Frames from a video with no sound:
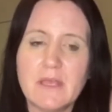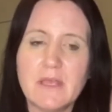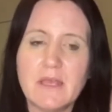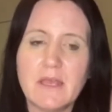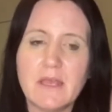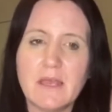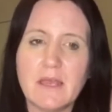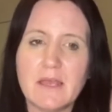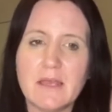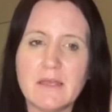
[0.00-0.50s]

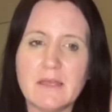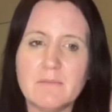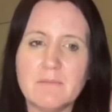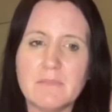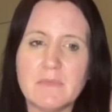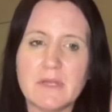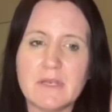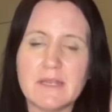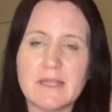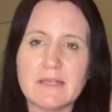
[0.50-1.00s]
and I
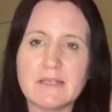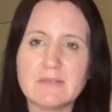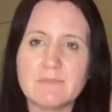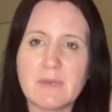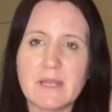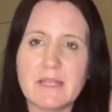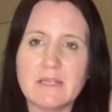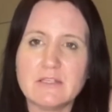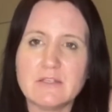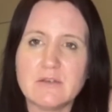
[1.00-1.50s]
explained
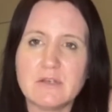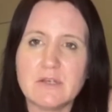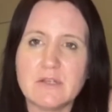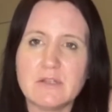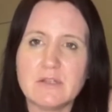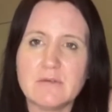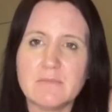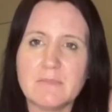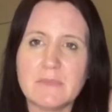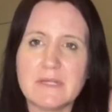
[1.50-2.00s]
to her that
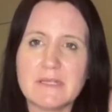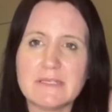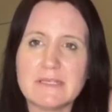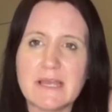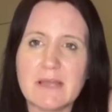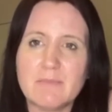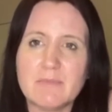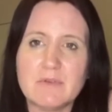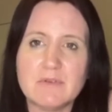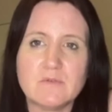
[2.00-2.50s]
my
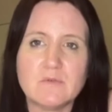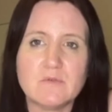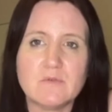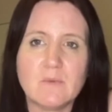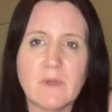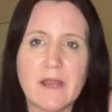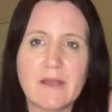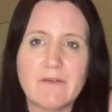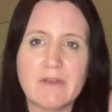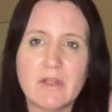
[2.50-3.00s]
tablets was
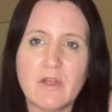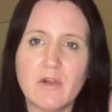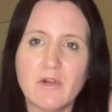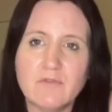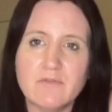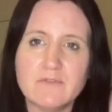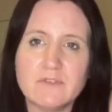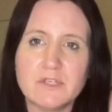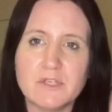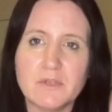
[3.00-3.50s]
wearing off
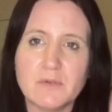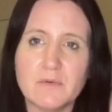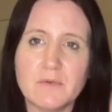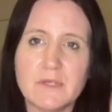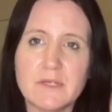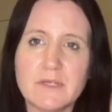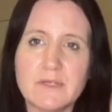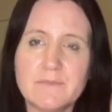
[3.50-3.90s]
sooner.